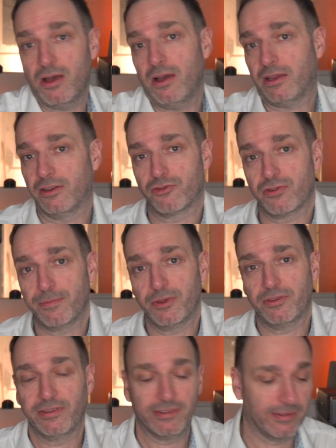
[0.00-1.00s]
I can
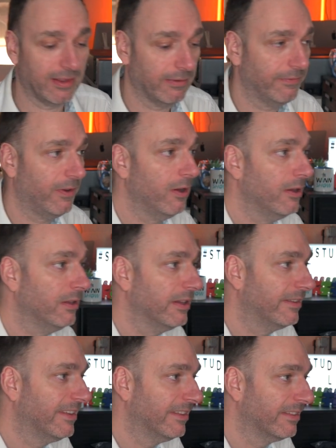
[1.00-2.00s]
attribute it to that file,
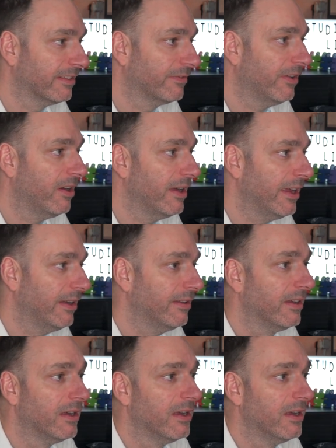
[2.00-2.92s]
it's easy to find.